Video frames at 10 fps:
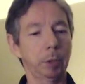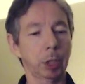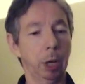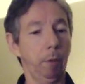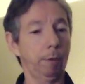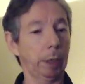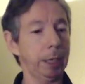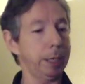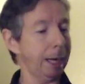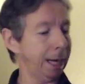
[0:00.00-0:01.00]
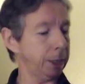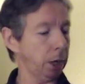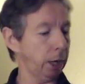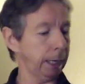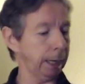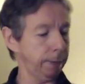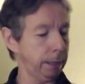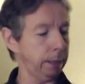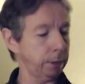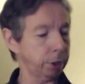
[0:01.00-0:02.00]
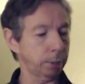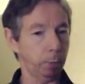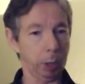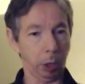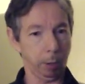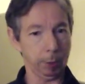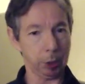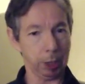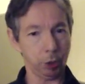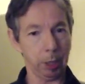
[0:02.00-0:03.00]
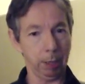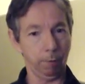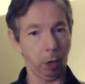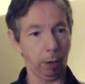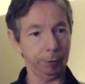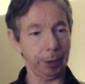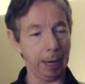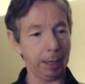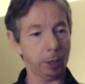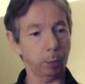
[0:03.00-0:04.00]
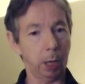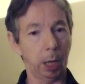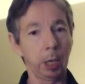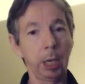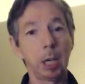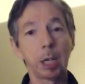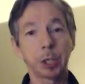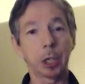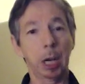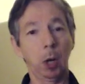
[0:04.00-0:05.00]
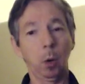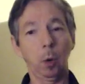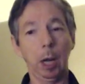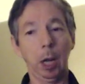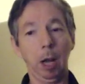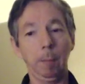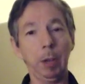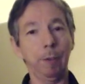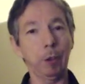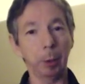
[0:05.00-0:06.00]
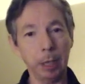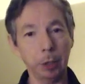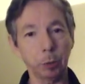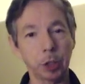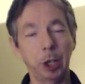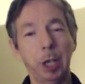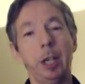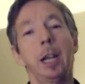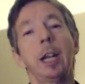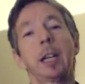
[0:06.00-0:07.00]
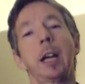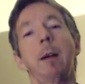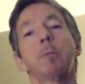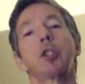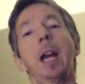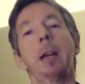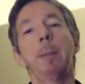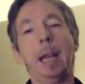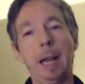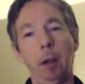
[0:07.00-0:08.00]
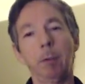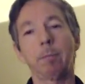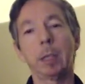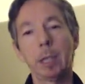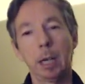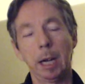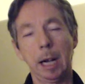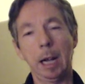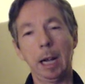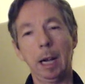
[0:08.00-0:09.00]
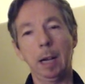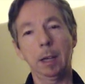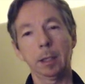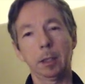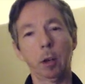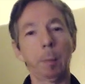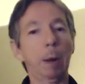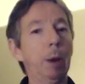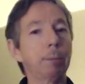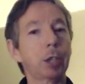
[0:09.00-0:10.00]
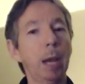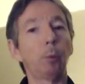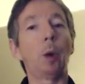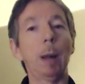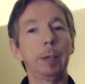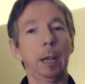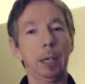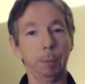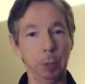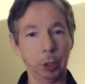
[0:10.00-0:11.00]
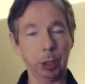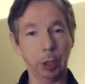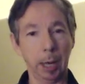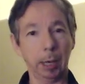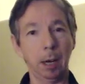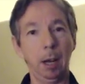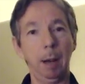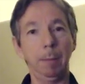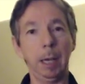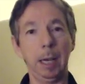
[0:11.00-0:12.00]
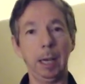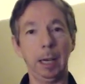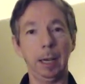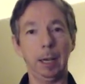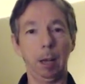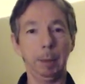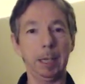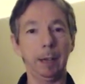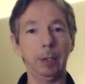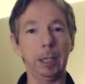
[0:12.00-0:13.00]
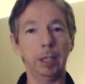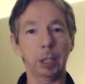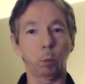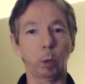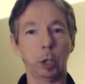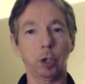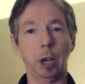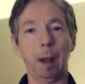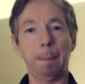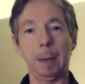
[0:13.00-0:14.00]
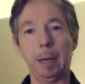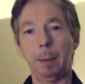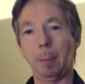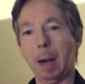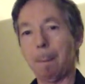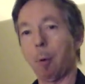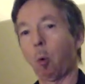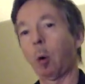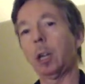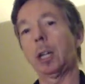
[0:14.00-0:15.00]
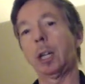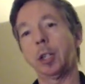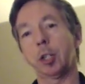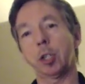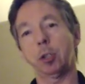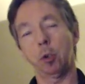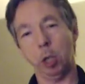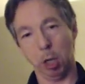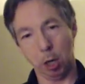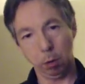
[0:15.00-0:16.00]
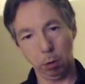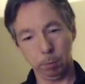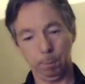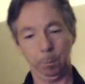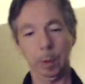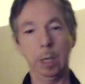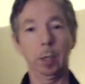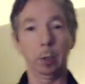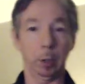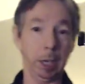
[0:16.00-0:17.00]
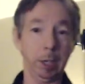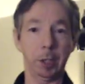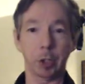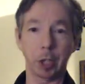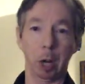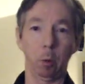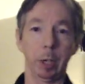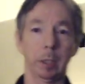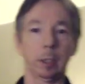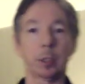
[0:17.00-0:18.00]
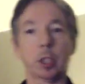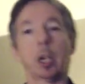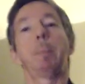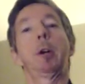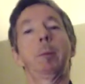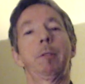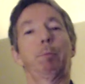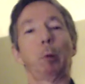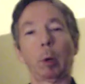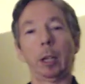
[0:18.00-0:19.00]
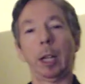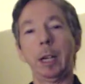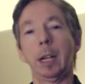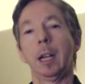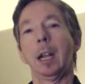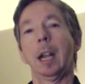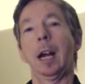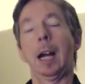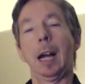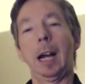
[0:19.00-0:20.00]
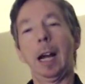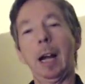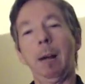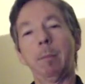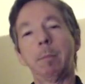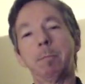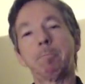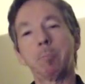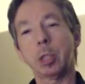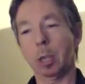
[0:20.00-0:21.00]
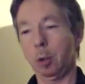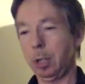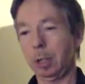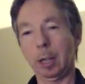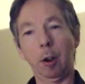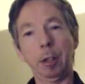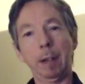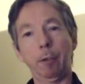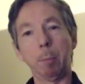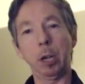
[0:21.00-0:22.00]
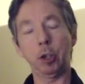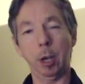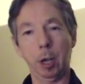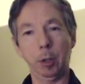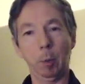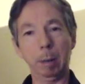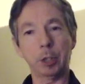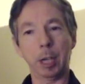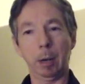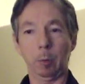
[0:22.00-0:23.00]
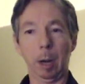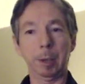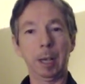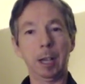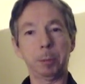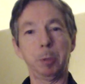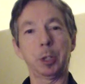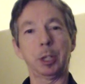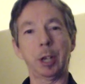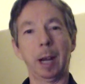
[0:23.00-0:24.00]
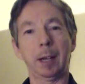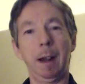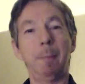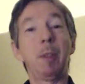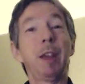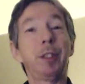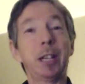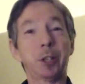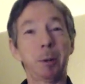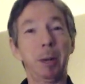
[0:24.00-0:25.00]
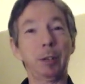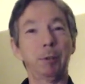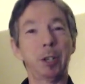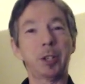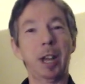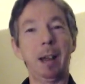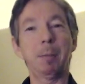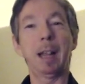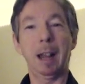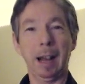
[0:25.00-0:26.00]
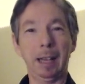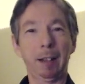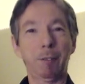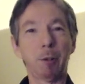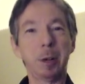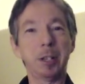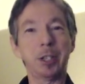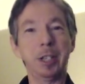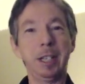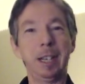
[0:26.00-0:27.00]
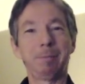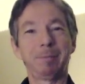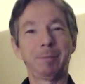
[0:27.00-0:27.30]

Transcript: So very diatonic, and then there's some reharmonization involved in that as well. So if you're interested, come check me out. Go to my website, robbielawsmusic.com, and I'll be giving this workshop in my Portland studio, located in Selwood, a little suburb of Portland. So you can get all the information on the website, robbielawsmusic.com. Thanks so much for your time. I'll look forward to seeing you.